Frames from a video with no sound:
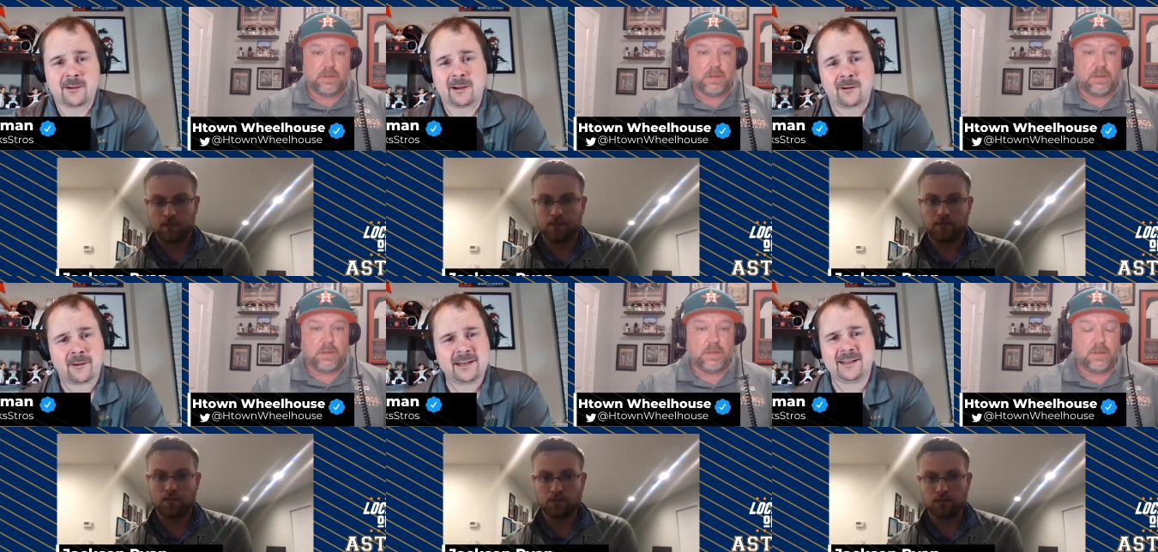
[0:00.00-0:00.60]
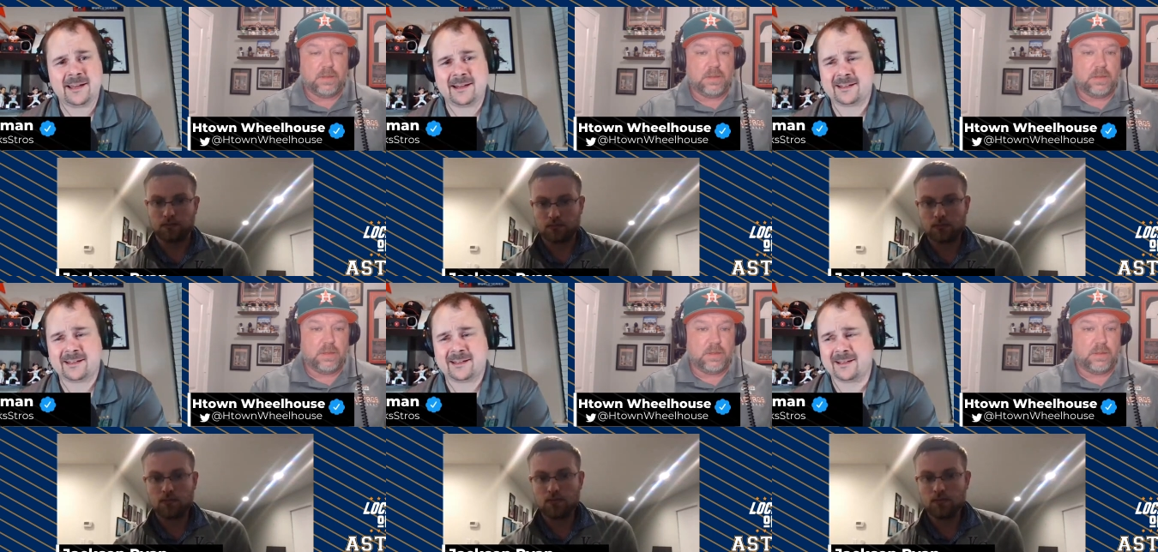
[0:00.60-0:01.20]
Speaker 1: are there any like
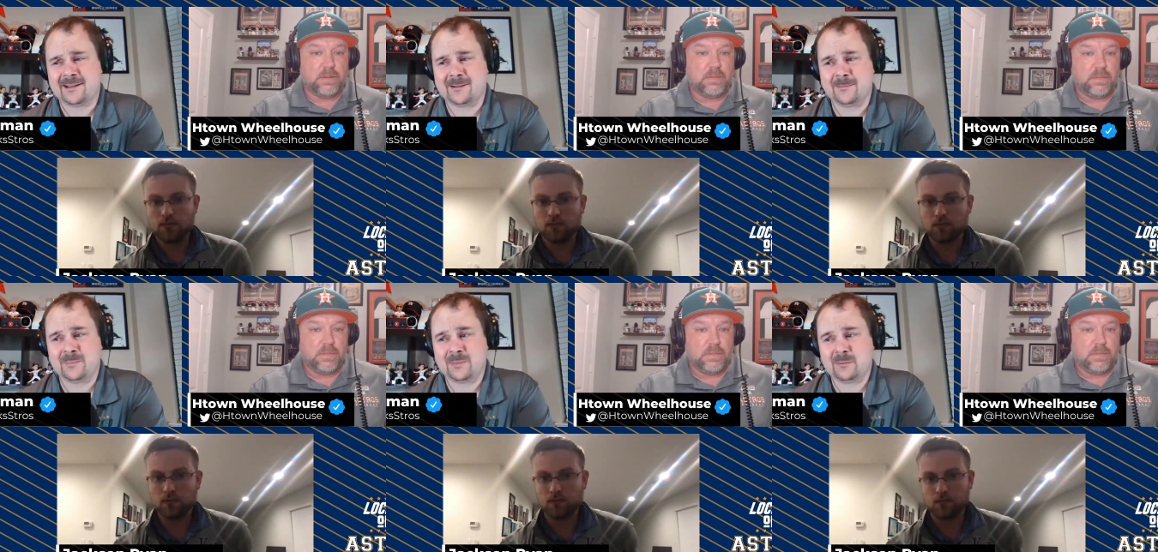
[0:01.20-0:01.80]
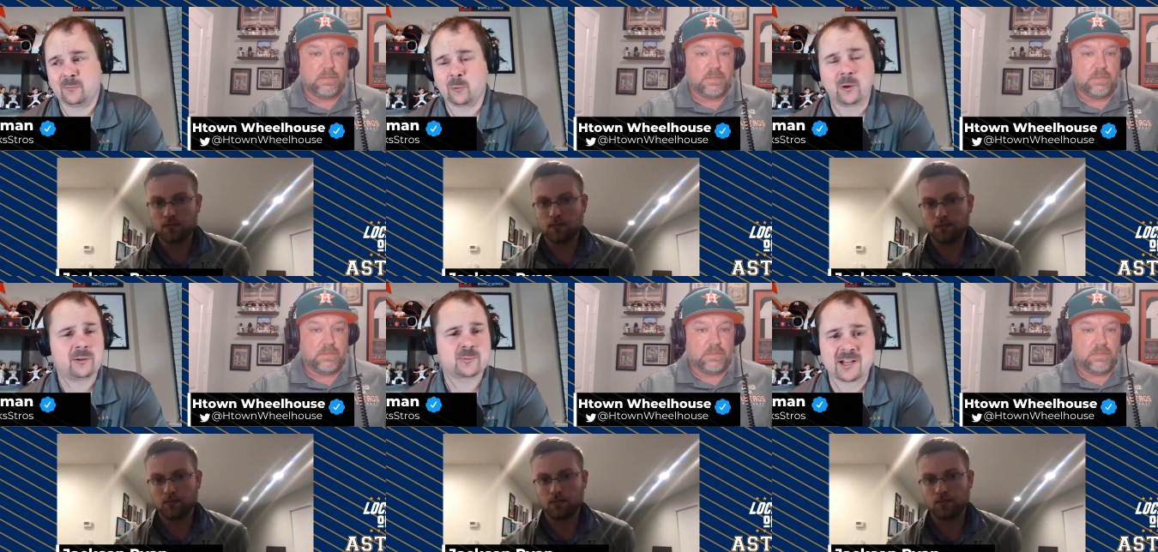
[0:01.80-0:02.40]
um, Royals
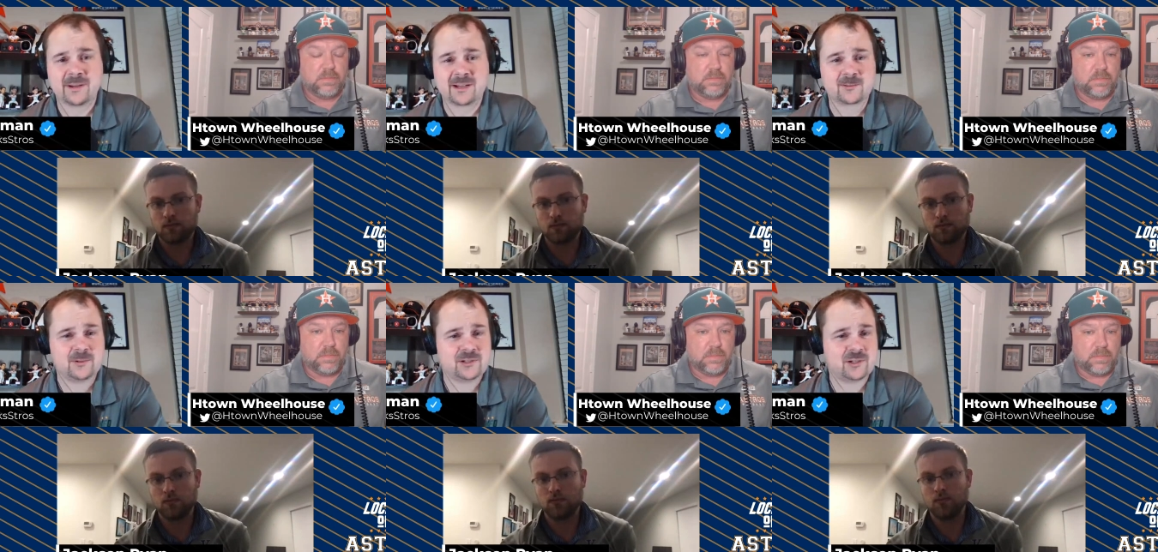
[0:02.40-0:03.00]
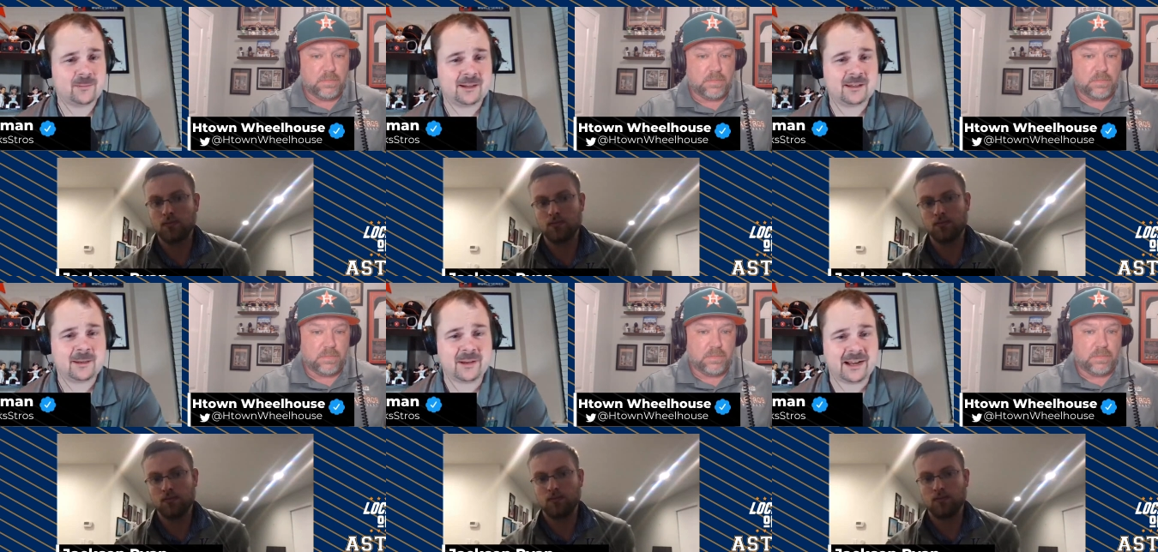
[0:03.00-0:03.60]
prospects we should be
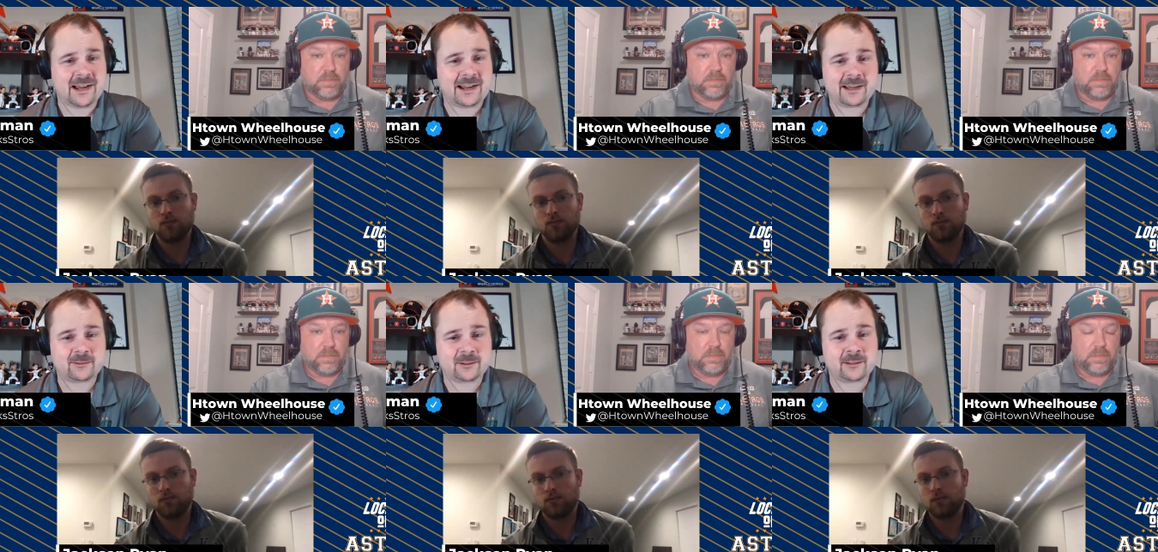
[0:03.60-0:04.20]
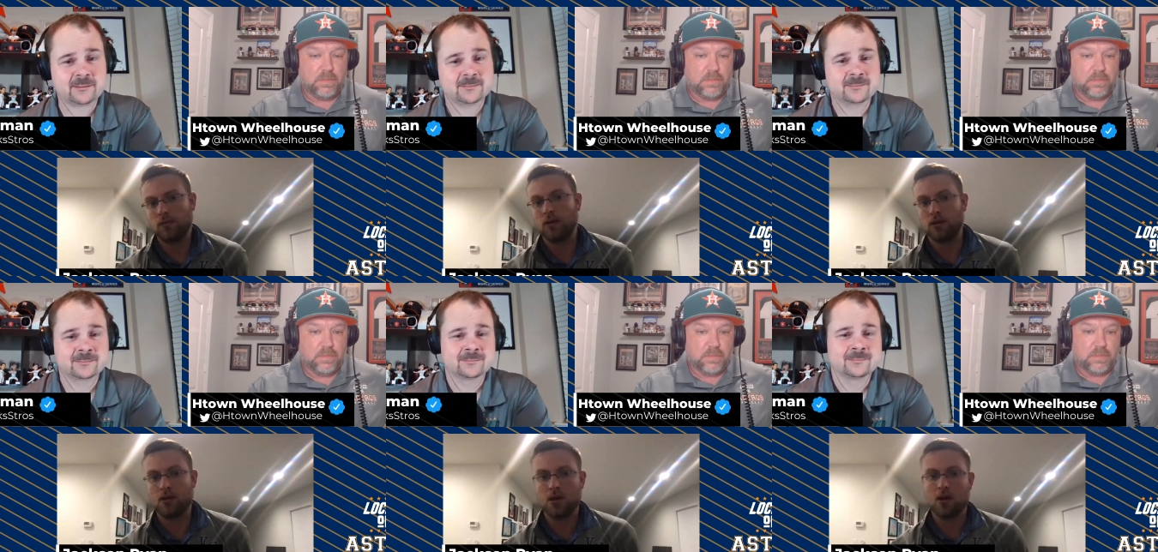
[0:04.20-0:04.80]
keeping an eye out on?
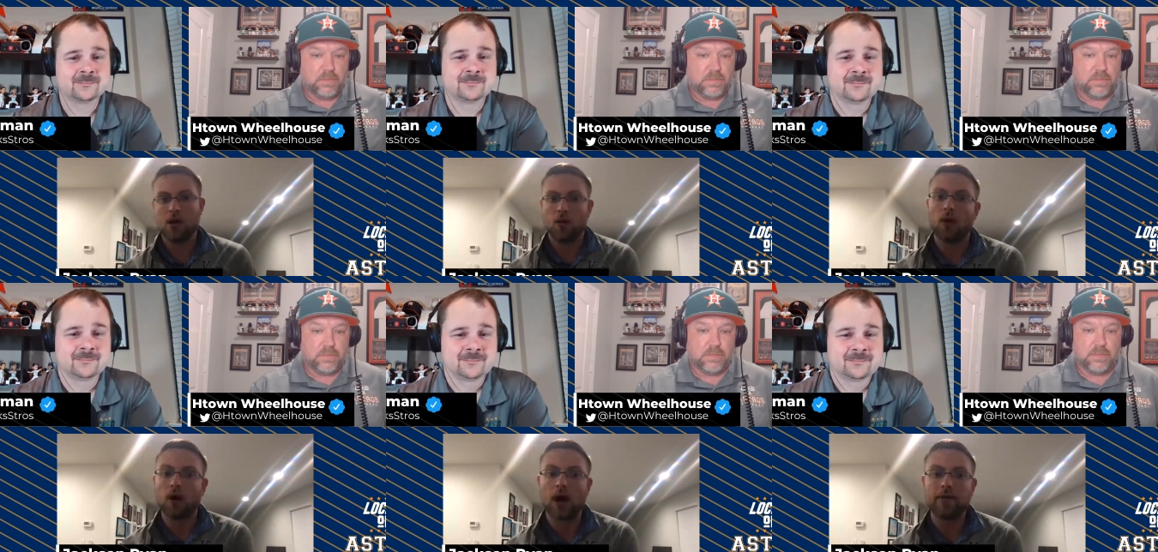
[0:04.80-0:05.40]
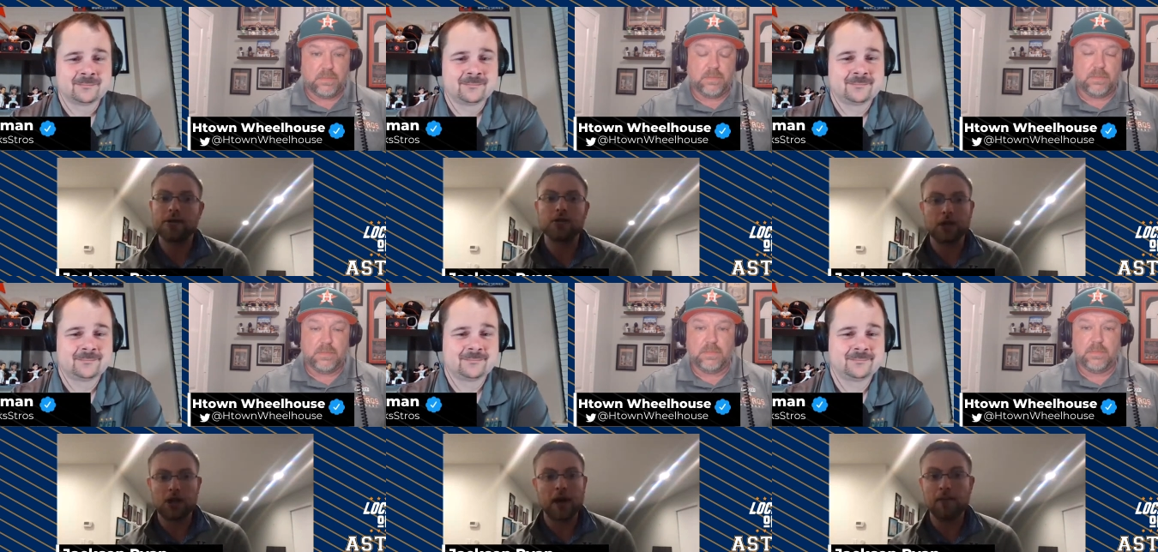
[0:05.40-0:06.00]
Well, obviously
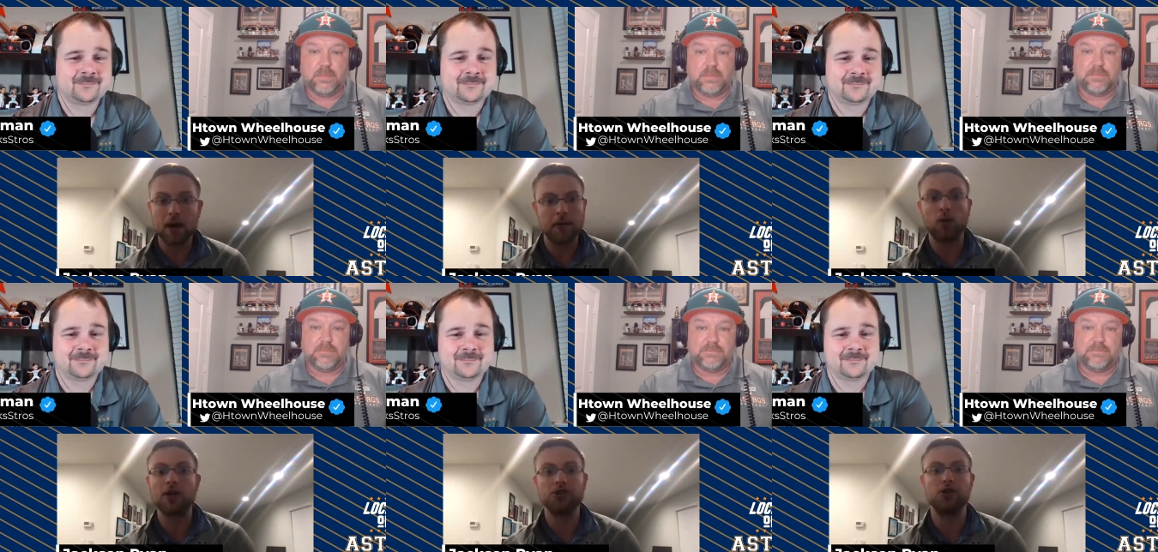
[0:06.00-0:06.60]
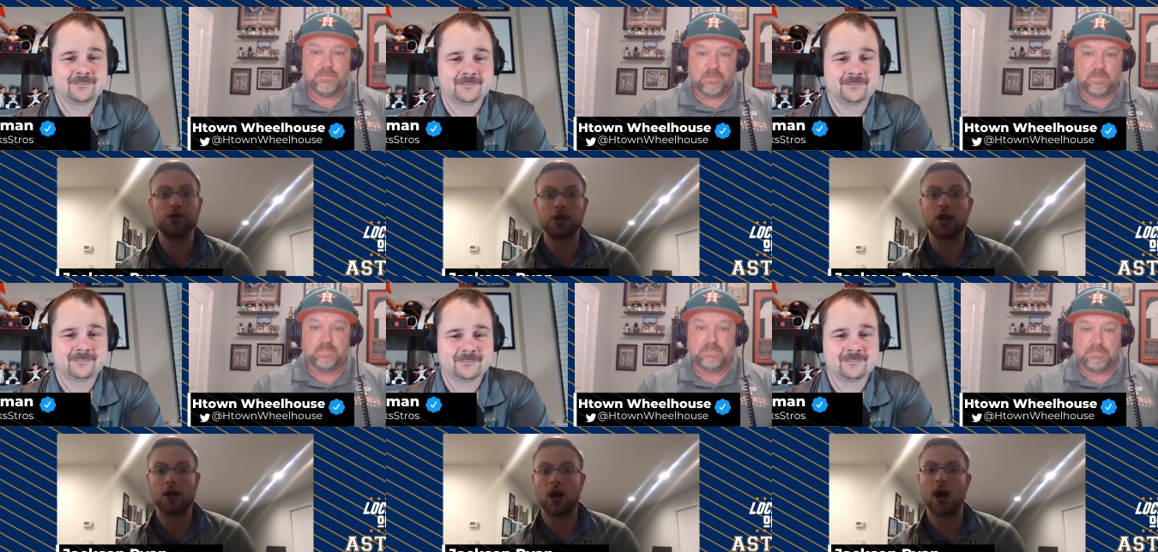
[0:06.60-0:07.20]
Speaker 2: you have Bobby Witt
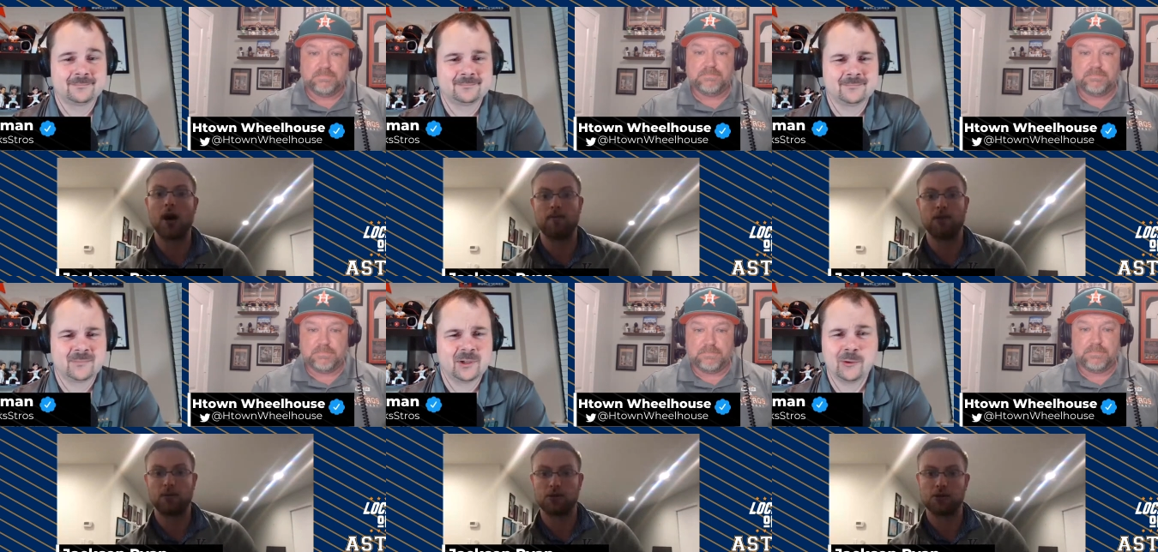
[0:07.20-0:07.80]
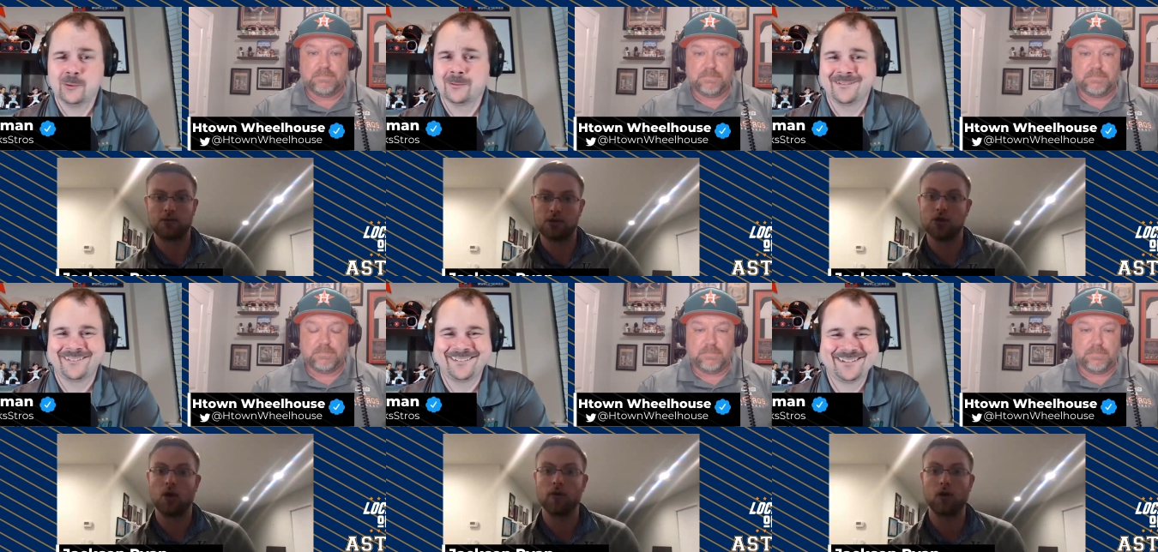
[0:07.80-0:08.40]
Jr., um, number two,
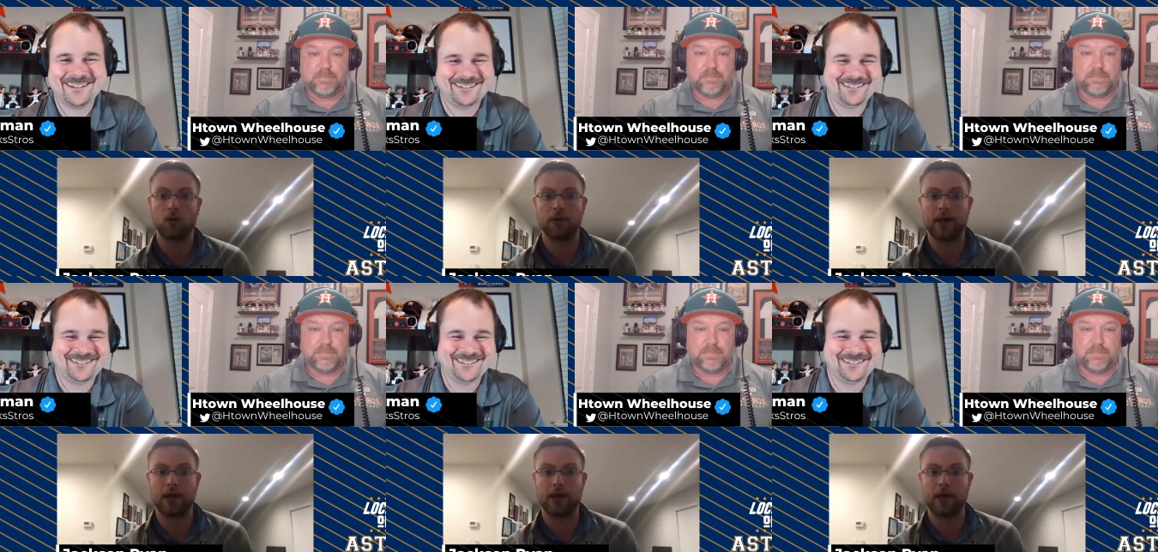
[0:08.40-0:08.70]
two, overall